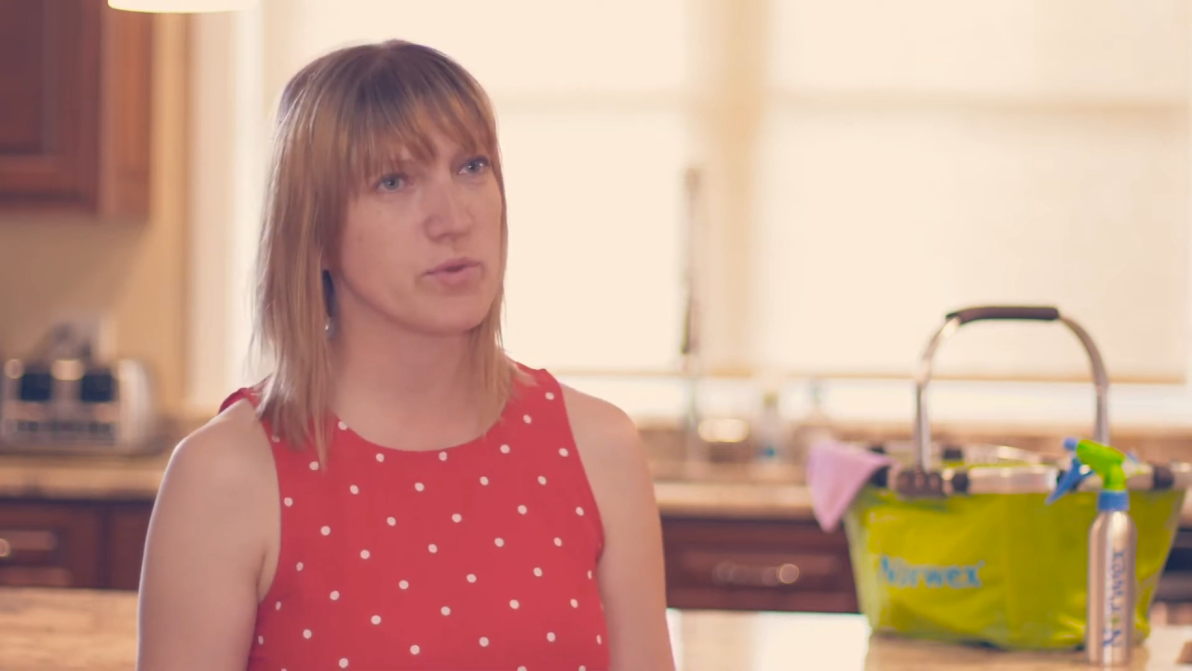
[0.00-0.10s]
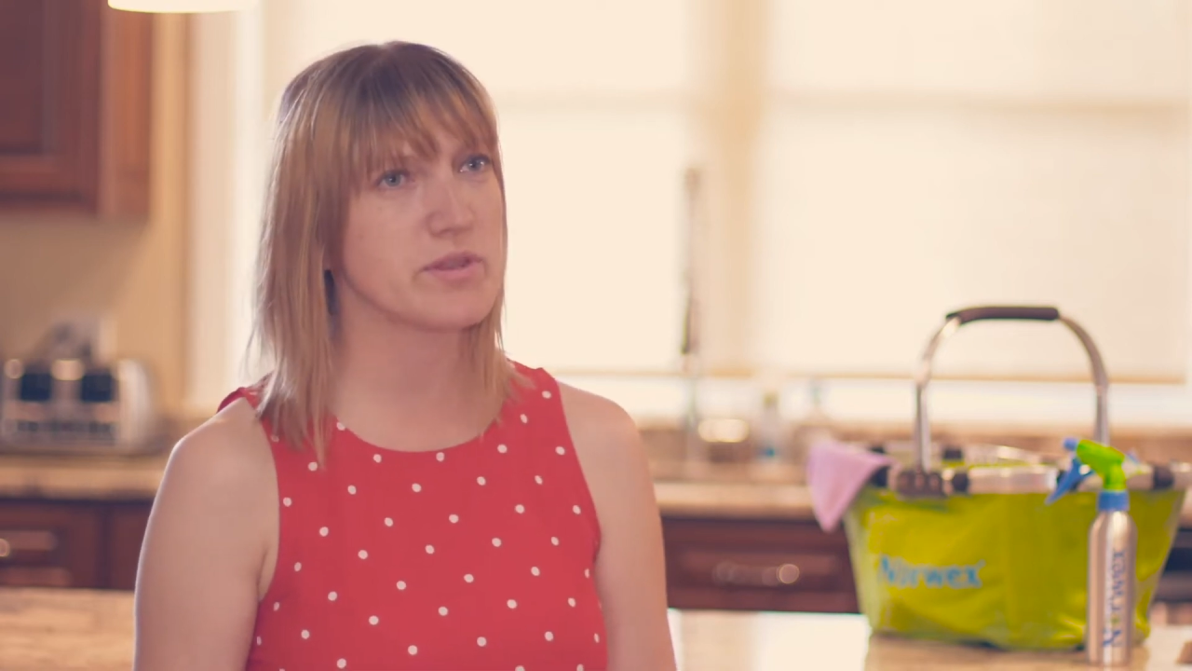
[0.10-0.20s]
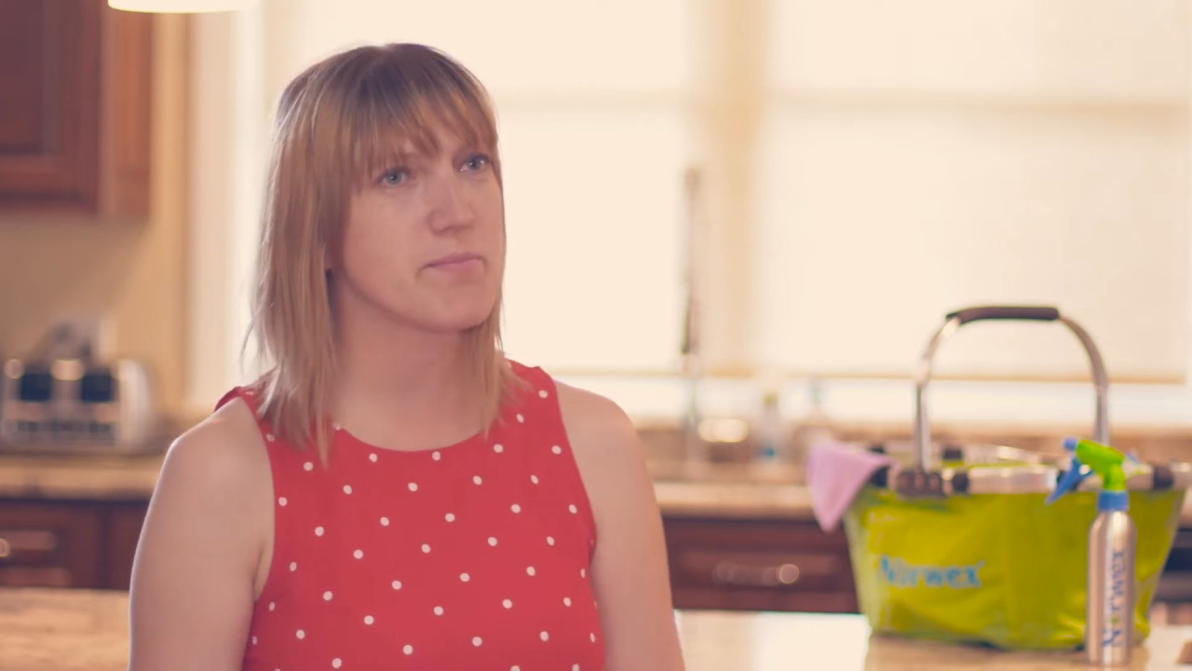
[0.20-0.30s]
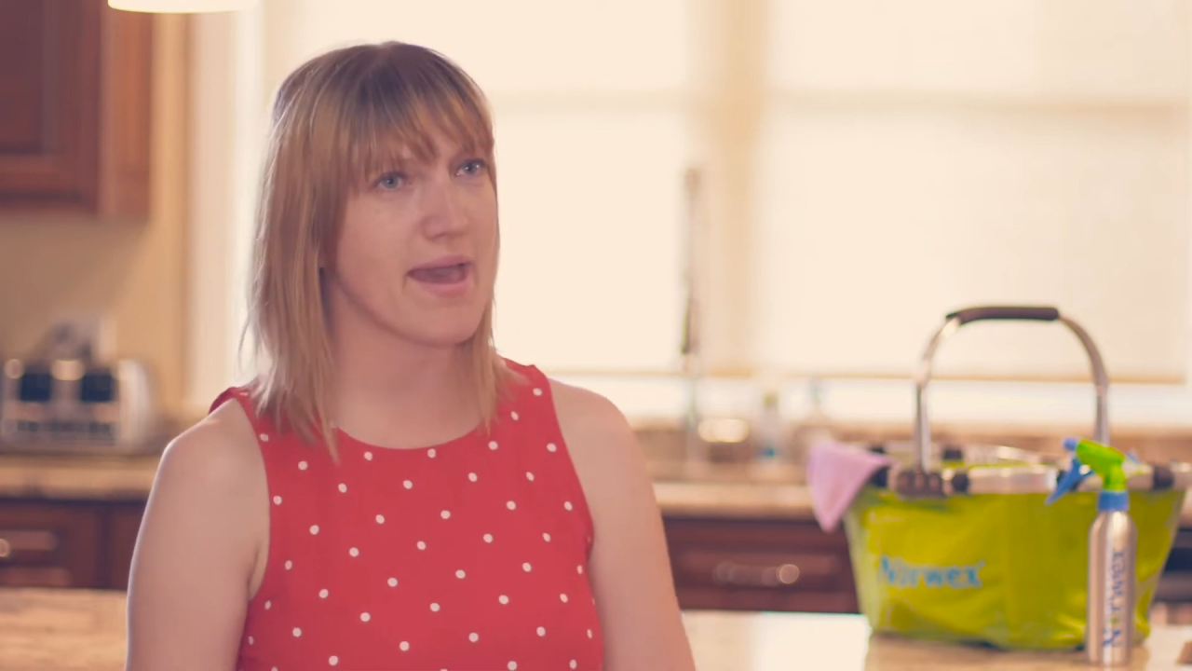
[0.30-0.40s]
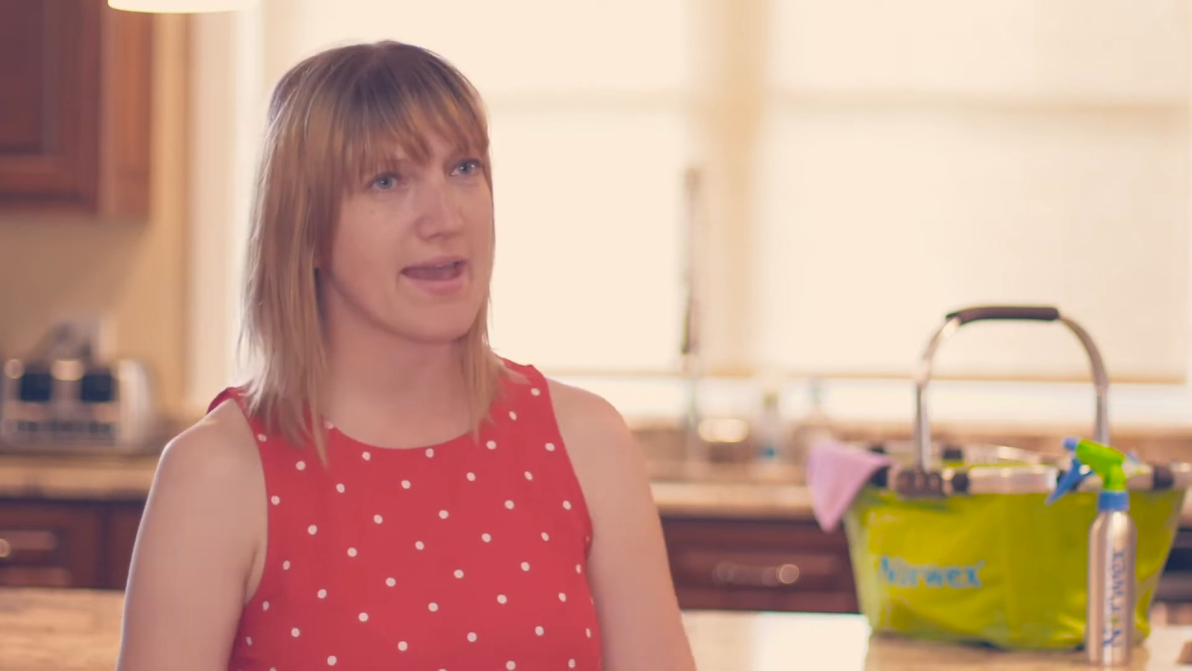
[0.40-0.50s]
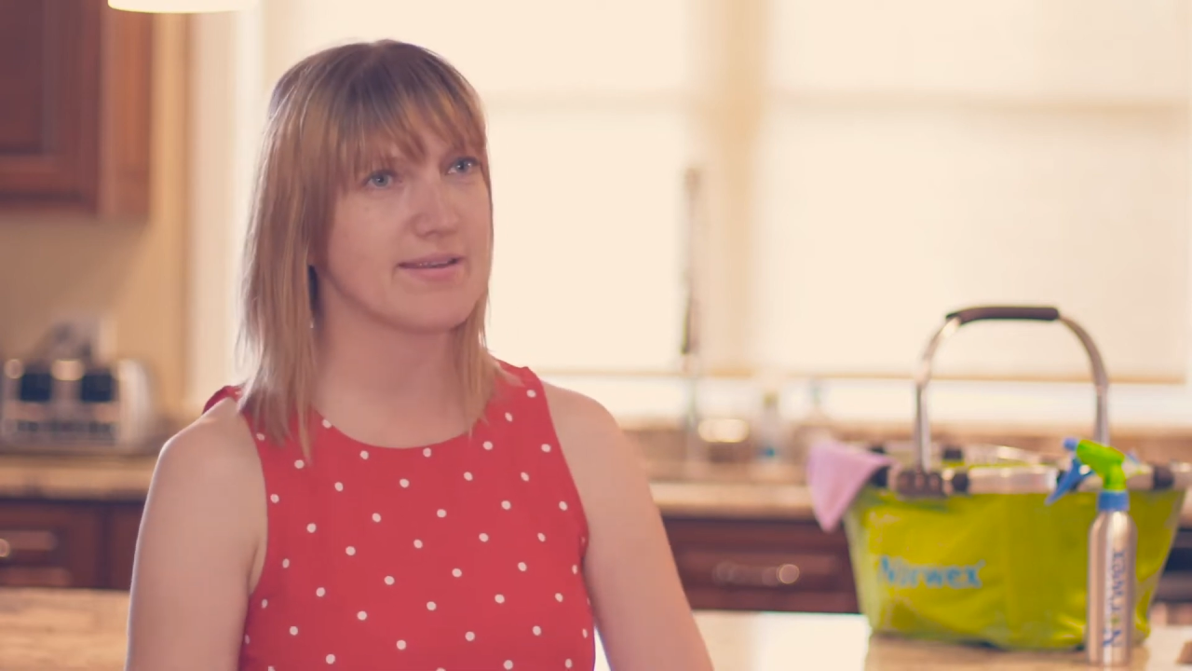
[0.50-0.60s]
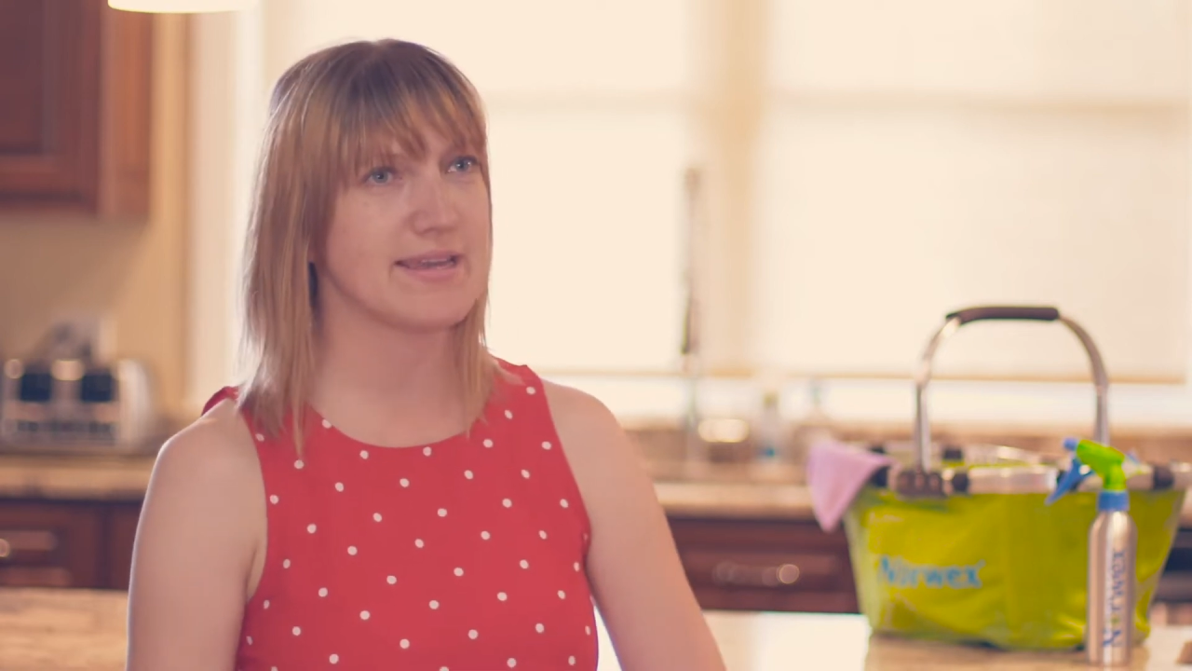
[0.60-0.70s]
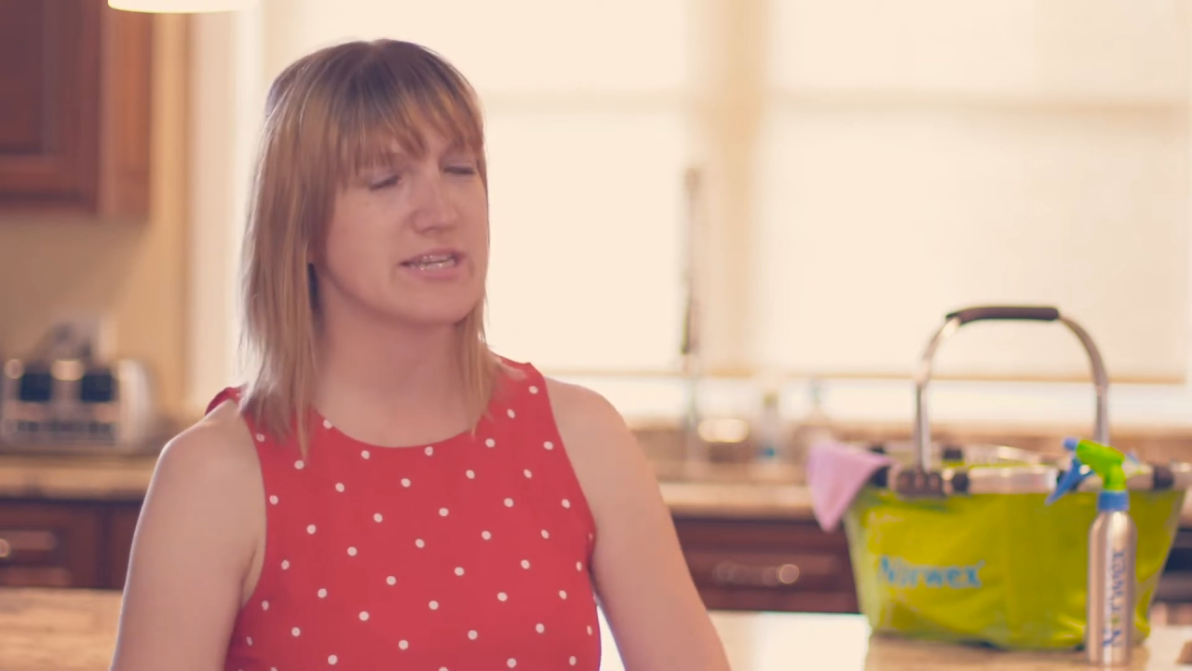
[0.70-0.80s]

really bad